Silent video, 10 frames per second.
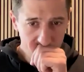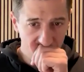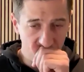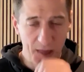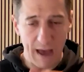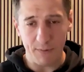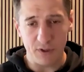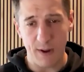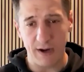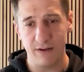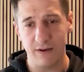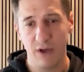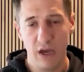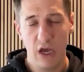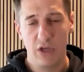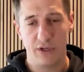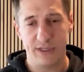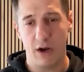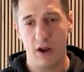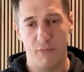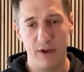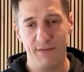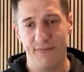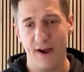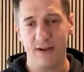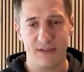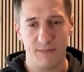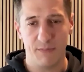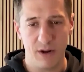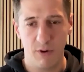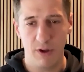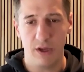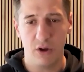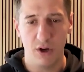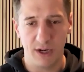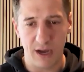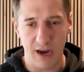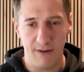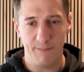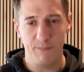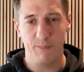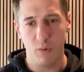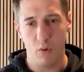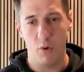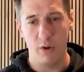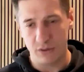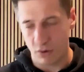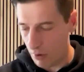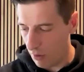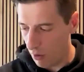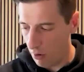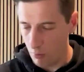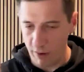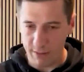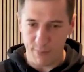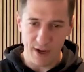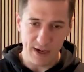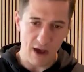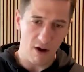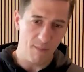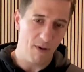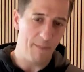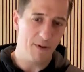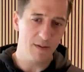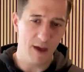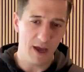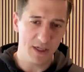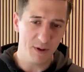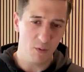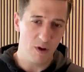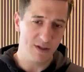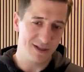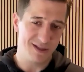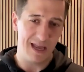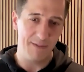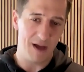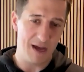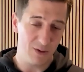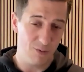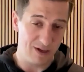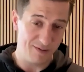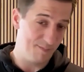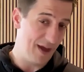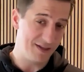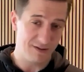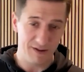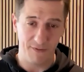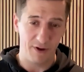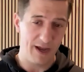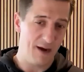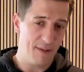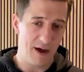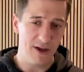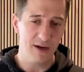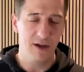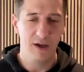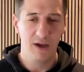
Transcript: from that perspective. So I said, if we can find somebody really good to kind of oyster or really pin down our property management once it's stabilized, that we can basically forget about it,